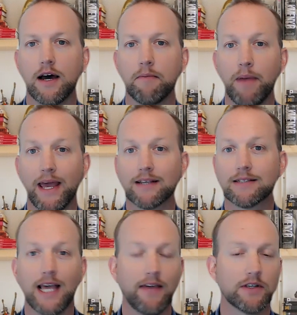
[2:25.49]
on bank
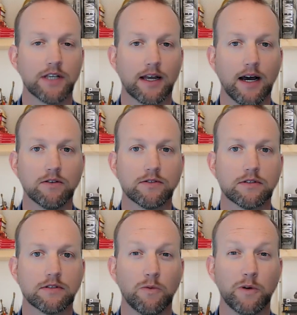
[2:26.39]
savings
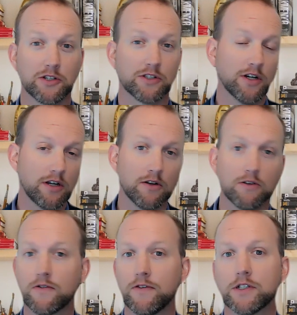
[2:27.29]
accounts, which is good news for